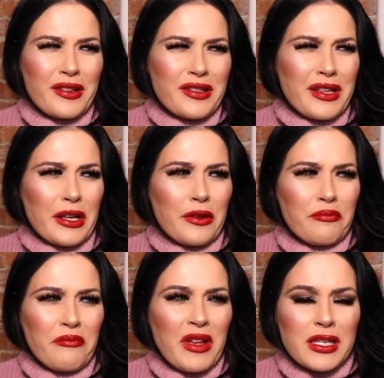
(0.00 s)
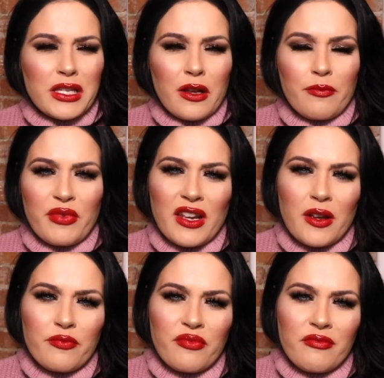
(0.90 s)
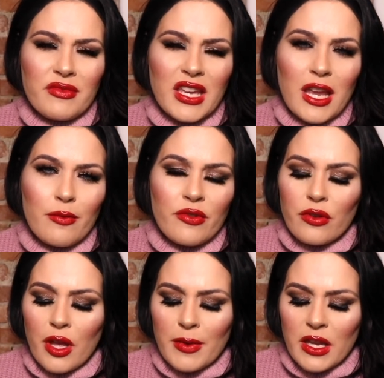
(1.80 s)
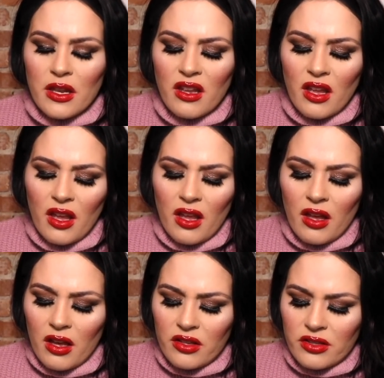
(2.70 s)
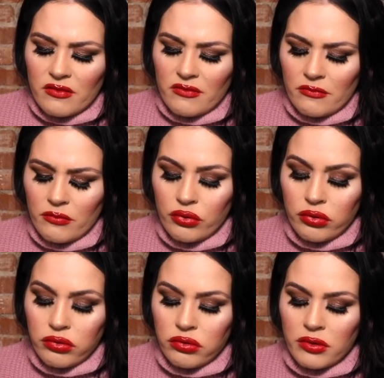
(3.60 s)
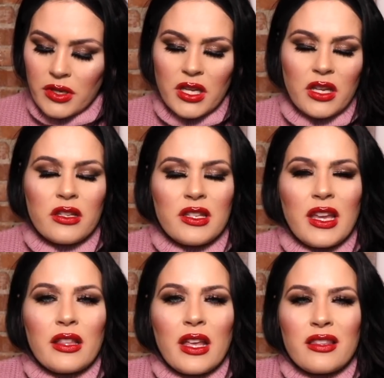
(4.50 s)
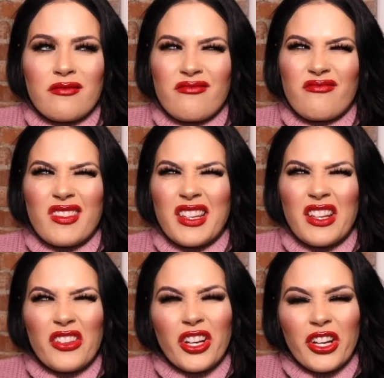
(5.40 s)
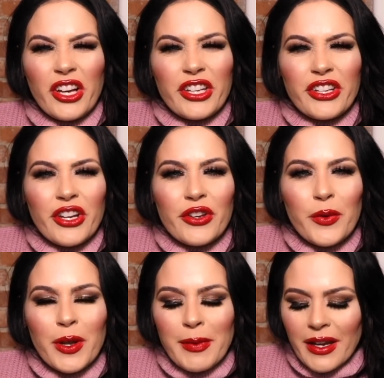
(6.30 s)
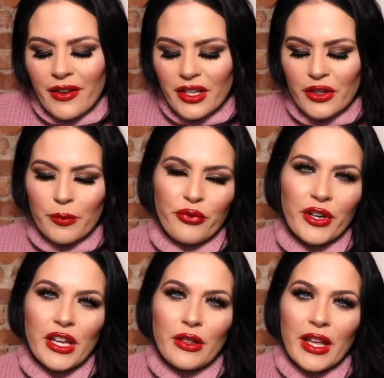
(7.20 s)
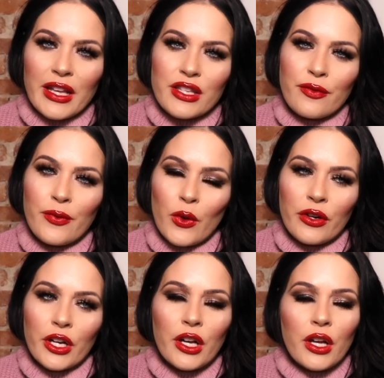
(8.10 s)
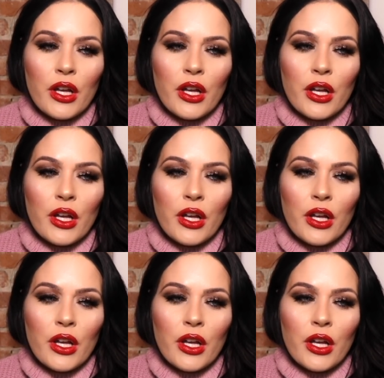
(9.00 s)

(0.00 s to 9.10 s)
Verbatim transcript: and it's like a messed up, beat up table. I mean, it's like that doesn't look good, you know? You want to make everything look pretty, like at Sephora.